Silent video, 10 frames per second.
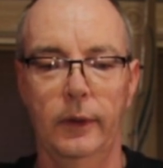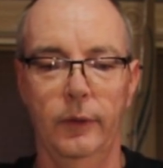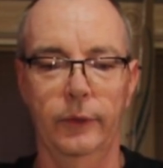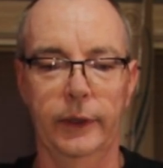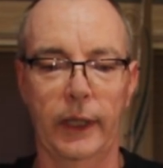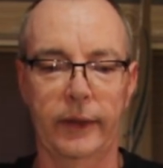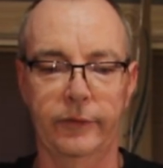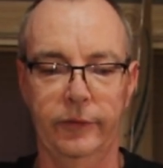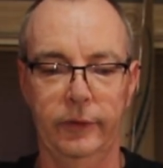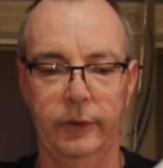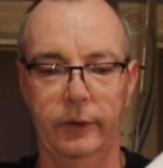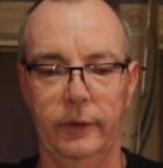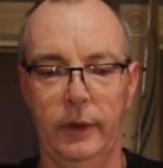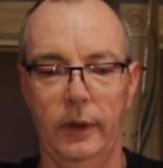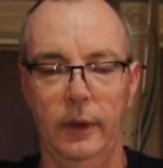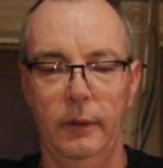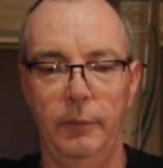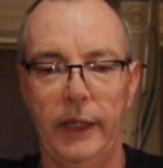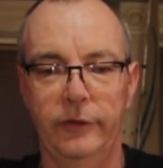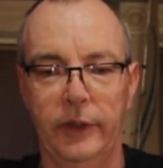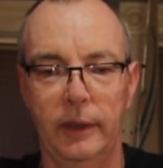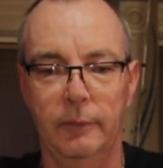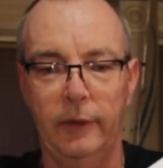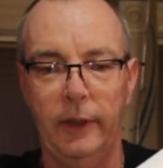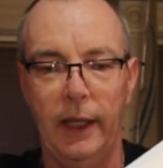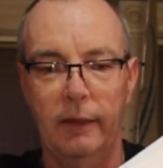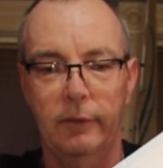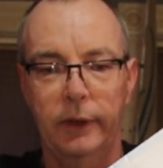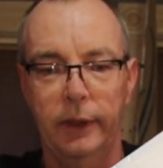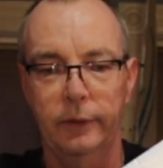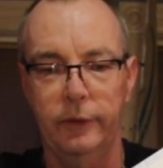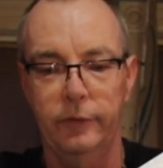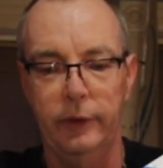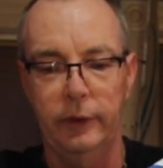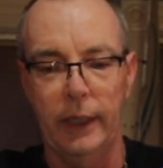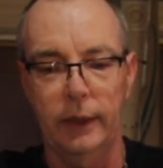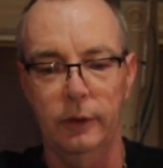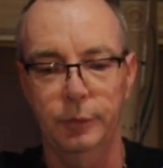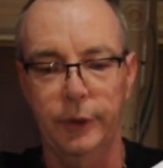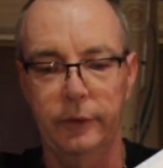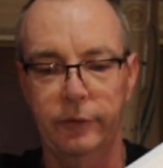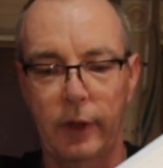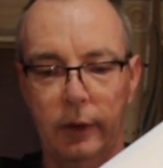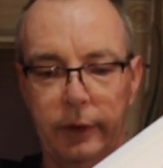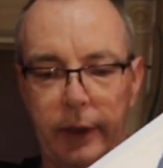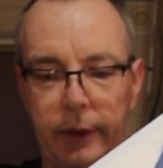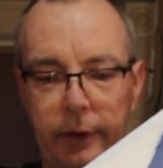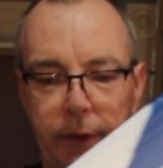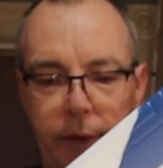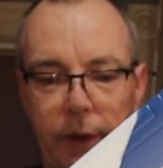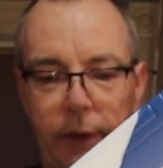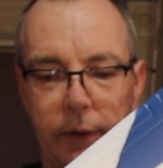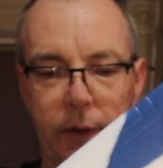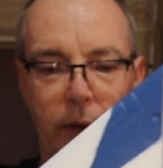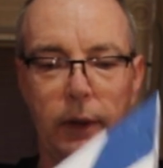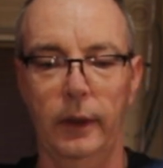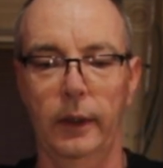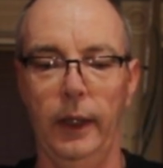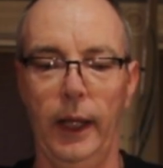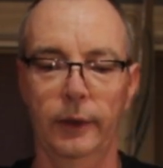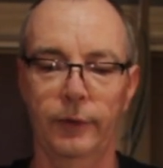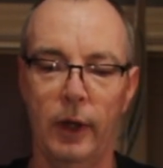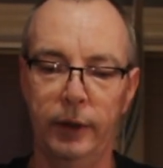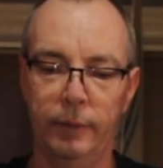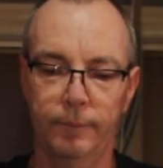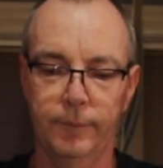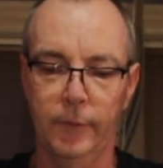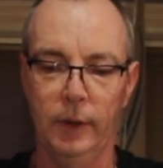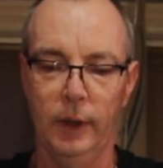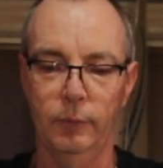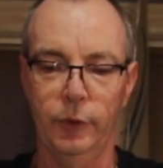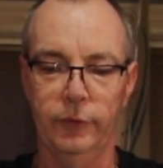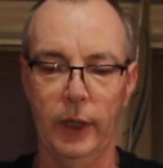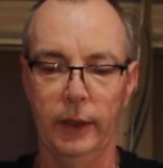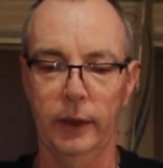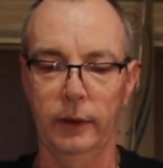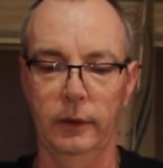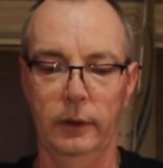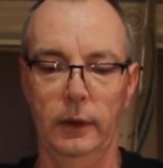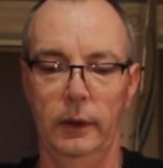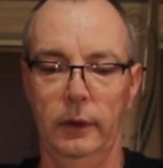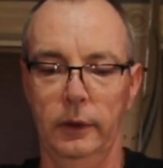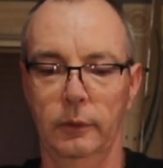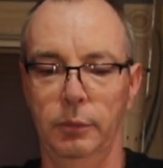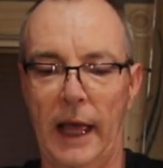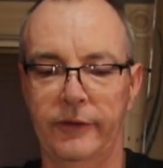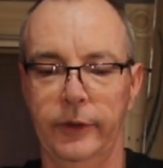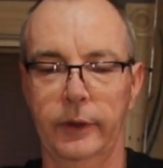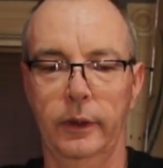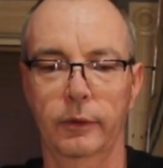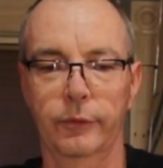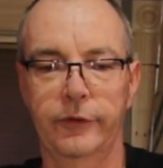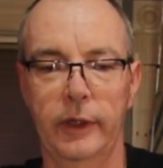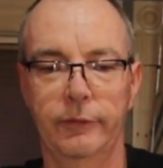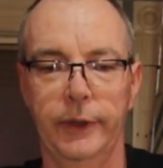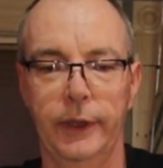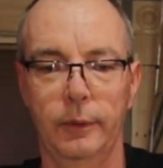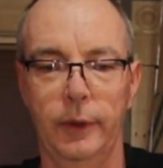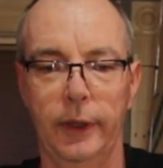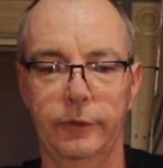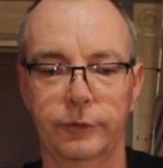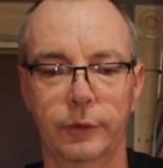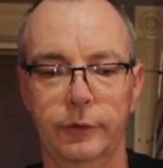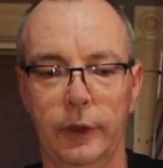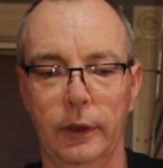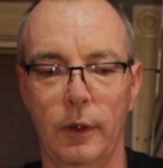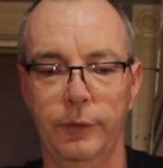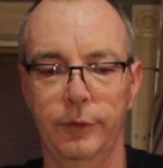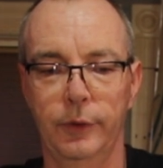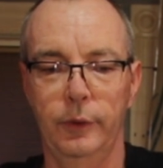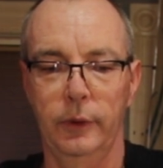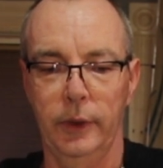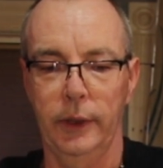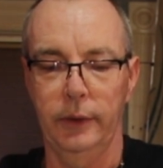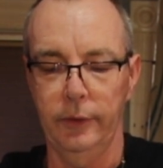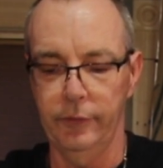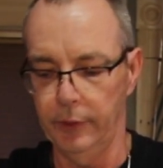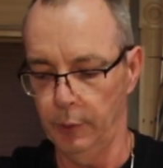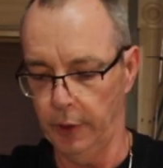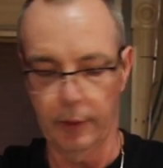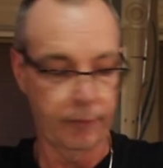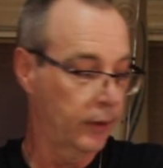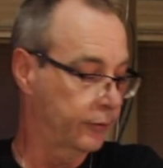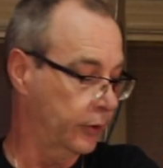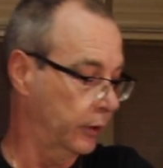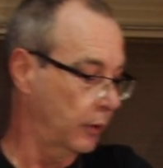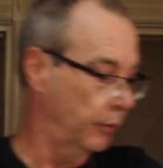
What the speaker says: Really nice paint scheme that they have on here. You can see the decal pre-installed there and our aileron. And we've got a little plastic receiver here where our screw's going to go through, and you can see where our rod's going to go